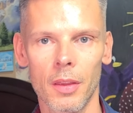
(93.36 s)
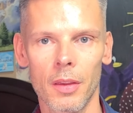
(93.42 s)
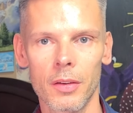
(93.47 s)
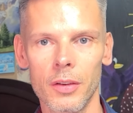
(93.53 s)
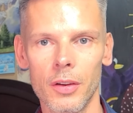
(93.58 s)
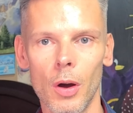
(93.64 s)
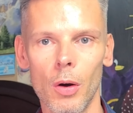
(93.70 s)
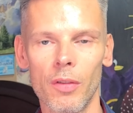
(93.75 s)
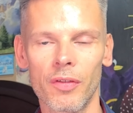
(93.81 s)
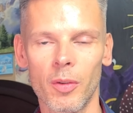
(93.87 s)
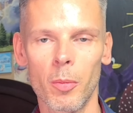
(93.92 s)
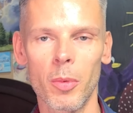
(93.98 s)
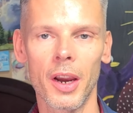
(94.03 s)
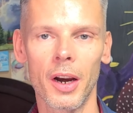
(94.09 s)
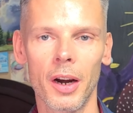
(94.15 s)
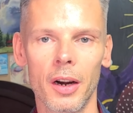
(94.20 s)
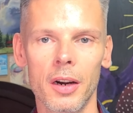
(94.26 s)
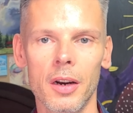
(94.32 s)
you go from
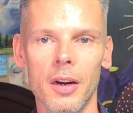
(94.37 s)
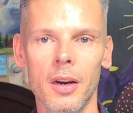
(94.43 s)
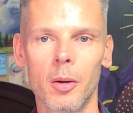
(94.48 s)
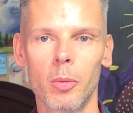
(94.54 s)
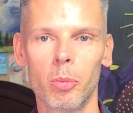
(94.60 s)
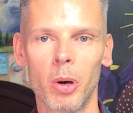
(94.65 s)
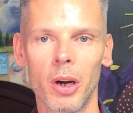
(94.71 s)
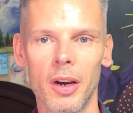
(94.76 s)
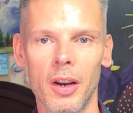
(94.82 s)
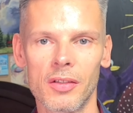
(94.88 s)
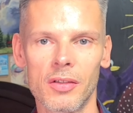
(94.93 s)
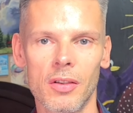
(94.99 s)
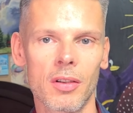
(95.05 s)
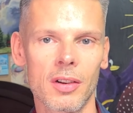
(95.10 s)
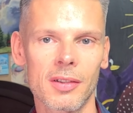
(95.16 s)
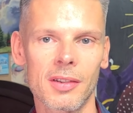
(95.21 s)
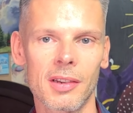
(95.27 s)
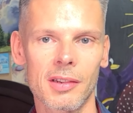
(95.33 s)
there. But as
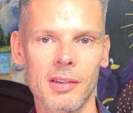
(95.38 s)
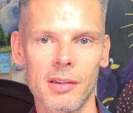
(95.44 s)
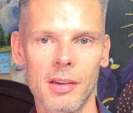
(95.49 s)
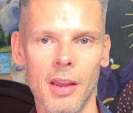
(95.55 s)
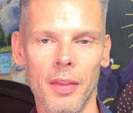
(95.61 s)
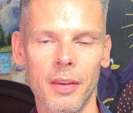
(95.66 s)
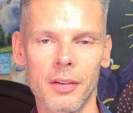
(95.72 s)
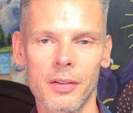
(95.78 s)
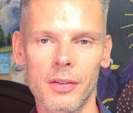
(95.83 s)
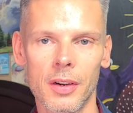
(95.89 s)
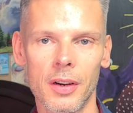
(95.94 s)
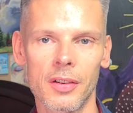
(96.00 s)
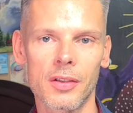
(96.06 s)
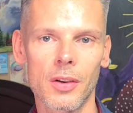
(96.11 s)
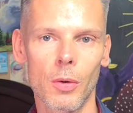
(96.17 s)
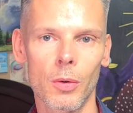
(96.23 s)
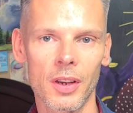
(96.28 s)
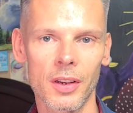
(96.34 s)
long as it's nothing
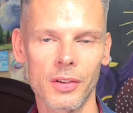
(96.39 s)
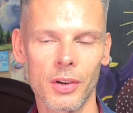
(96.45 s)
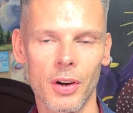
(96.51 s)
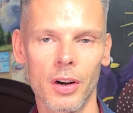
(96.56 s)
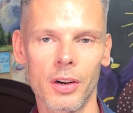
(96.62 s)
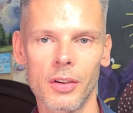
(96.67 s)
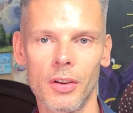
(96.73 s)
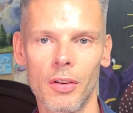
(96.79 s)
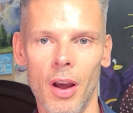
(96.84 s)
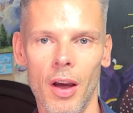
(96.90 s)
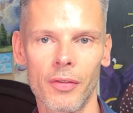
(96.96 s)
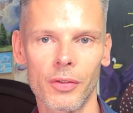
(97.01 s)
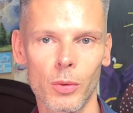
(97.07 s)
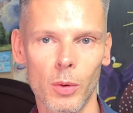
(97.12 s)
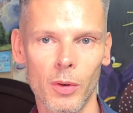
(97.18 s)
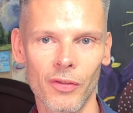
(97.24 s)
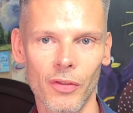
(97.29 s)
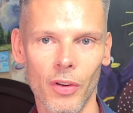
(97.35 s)
serious, no one gets hurt, you don't have
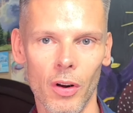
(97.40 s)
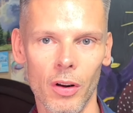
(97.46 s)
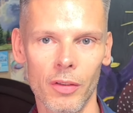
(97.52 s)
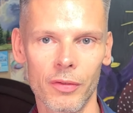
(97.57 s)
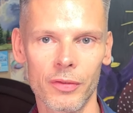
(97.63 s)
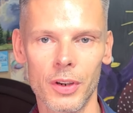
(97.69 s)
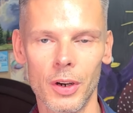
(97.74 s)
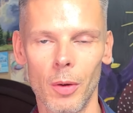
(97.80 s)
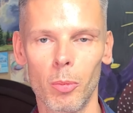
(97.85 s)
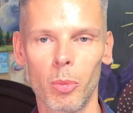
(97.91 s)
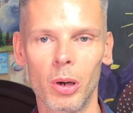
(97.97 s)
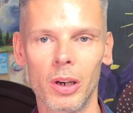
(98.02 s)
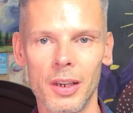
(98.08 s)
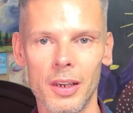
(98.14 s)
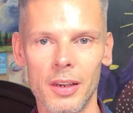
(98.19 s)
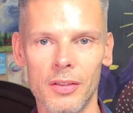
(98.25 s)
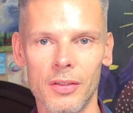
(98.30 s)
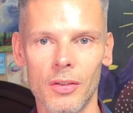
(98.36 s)
to involve,
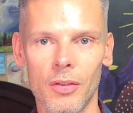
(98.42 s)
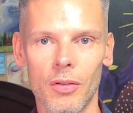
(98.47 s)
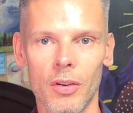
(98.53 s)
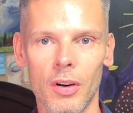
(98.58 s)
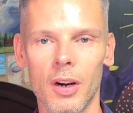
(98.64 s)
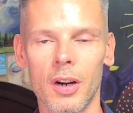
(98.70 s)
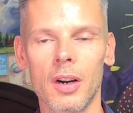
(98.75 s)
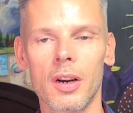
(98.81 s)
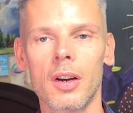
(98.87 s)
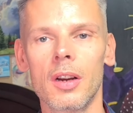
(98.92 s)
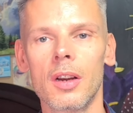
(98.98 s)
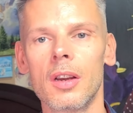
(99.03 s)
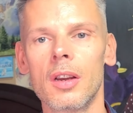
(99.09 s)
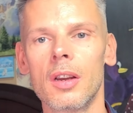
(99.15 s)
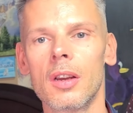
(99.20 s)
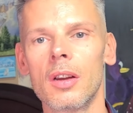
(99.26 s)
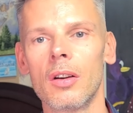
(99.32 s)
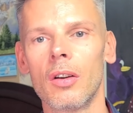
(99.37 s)
police or
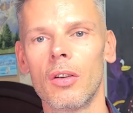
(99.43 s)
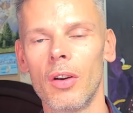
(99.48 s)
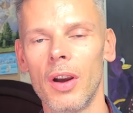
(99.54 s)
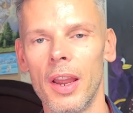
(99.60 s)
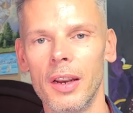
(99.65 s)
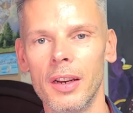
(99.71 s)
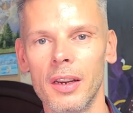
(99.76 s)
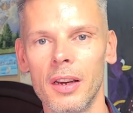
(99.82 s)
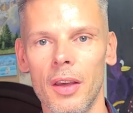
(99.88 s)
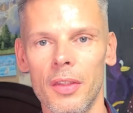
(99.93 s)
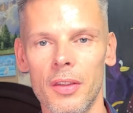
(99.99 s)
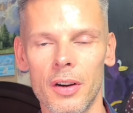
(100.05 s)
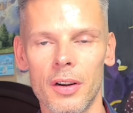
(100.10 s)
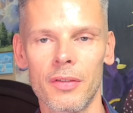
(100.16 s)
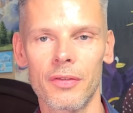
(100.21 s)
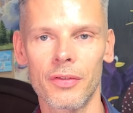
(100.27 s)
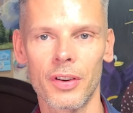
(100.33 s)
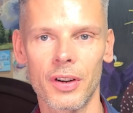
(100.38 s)
any
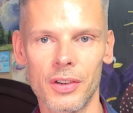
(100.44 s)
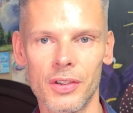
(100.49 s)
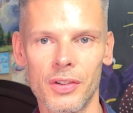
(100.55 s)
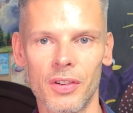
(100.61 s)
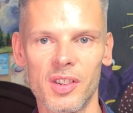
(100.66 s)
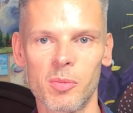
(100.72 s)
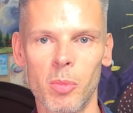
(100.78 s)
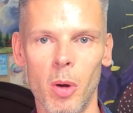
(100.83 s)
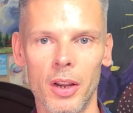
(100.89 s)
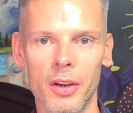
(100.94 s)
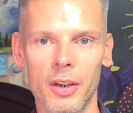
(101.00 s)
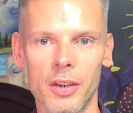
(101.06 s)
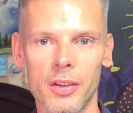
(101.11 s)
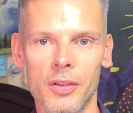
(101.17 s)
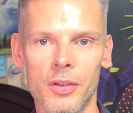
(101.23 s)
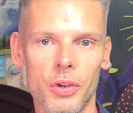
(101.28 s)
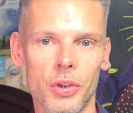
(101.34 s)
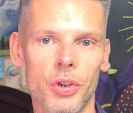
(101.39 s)
other first
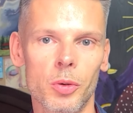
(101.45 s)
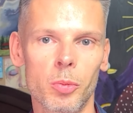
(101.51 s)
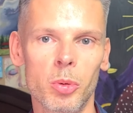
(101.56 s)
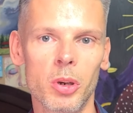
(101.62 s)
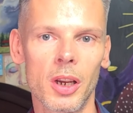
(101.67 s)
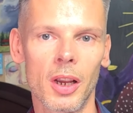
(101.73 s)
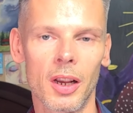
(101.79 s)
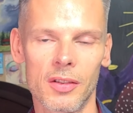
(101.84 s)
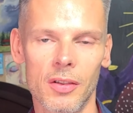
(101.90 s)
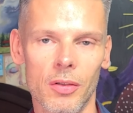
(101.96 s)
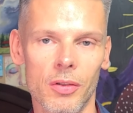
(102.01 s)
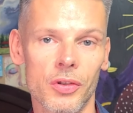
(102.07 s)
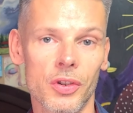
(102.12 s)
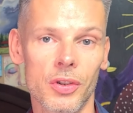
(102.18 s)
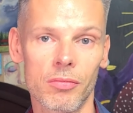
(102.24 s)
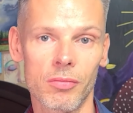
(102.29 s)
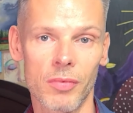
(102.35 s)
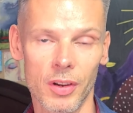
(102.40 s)
responders. You should be, as long
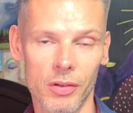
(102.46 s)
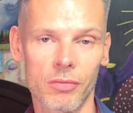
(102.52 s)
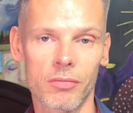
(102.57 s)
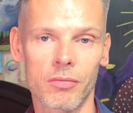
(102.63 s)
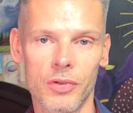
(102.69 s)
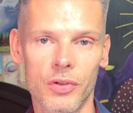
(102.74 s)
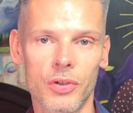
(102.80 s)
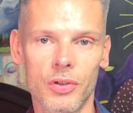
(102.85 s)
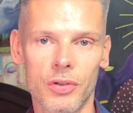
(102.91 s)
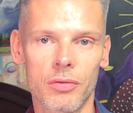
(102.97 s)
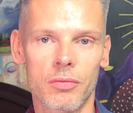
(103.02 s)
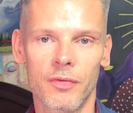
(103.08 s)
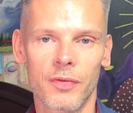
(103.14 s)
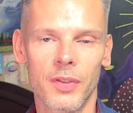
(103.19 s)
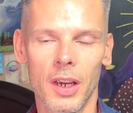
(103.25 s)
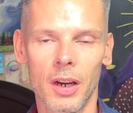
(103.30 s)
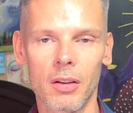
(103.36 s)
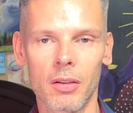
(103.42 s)
as the
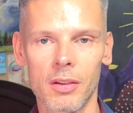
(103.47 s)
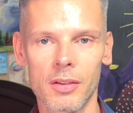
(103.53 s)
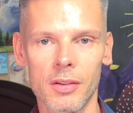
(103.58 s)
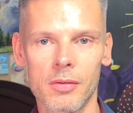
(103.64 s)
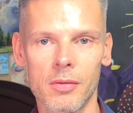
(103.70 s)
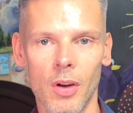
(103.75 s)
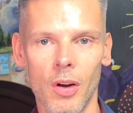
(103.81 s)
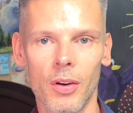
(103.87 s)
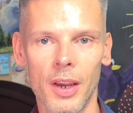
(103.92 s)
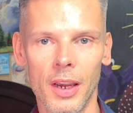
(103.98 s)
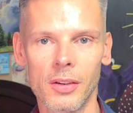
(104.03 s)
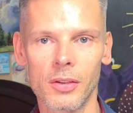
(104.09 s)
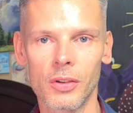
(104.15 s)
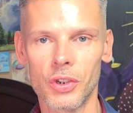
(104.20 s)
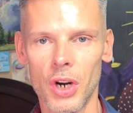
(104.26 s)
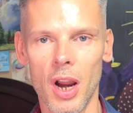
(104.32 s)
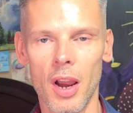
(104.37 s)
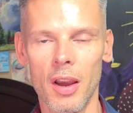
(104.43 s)
vehicle is okay to
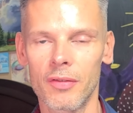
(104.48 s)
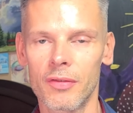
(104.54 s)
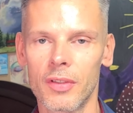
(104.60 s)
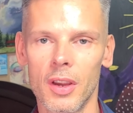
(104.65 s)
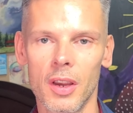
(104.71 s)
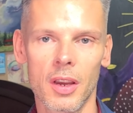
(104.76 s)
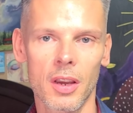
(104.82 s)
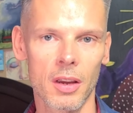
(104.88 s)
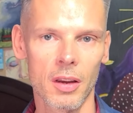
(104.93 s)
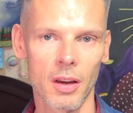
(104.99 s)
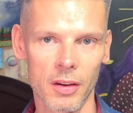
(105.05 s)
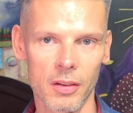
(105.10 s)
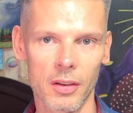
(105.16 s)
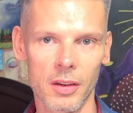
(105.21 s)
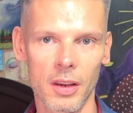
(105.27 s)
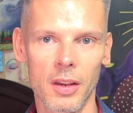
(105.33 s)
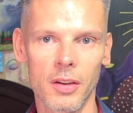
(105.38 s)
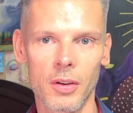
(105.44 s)
drive
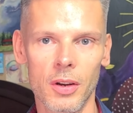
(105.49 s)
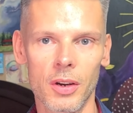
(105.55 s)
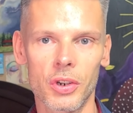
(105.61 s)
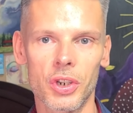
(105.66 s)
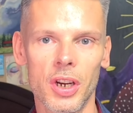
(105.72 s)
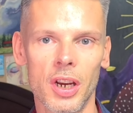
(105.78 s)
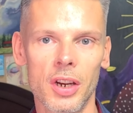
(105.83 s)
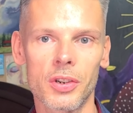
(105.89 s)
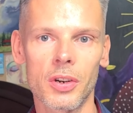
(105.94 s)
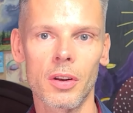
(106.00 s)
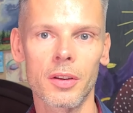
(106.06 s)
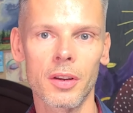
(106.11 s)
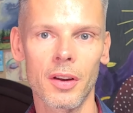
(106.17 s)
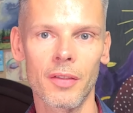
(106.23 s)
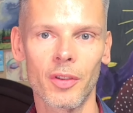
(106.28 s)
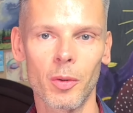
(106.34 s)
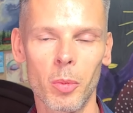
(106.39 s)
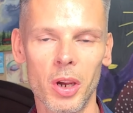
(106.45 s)
and you exchange all the
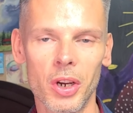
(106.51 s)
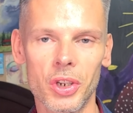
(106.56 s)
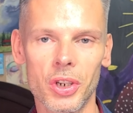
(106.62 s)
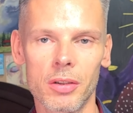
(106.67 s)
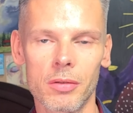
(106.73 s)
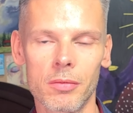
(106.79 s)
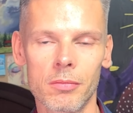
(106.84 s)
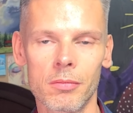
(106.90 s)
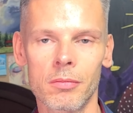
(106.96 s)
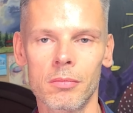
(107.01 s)
information,